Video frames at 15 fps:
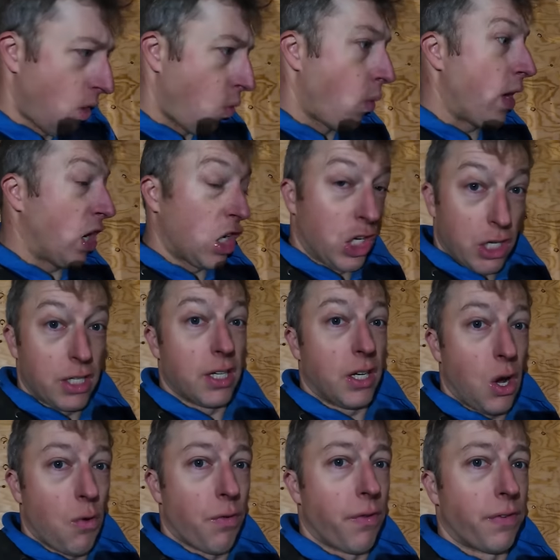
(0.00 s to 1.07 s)
we are good to
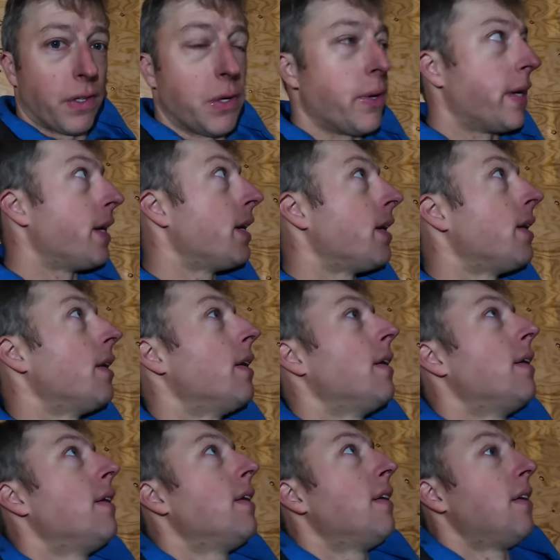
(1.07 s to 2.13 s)
go for fluid.
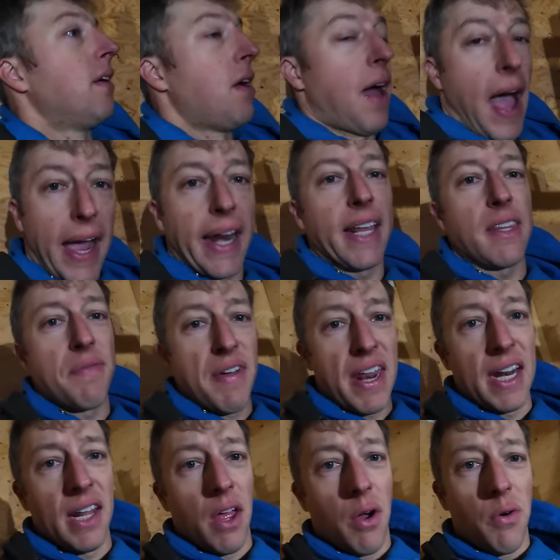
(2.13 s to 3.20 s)
I gotta get the
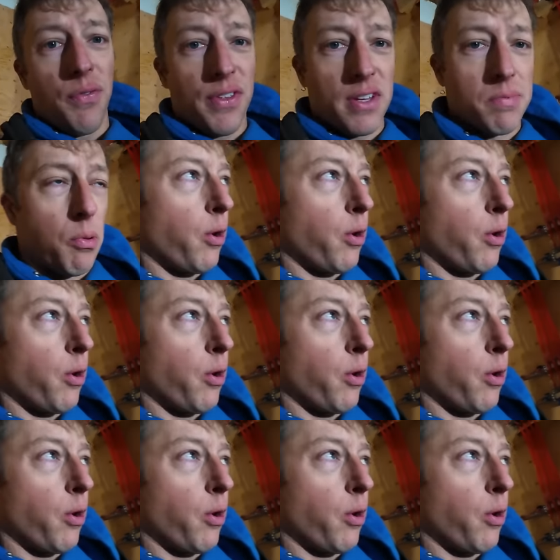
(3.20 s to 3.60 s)
venting though for this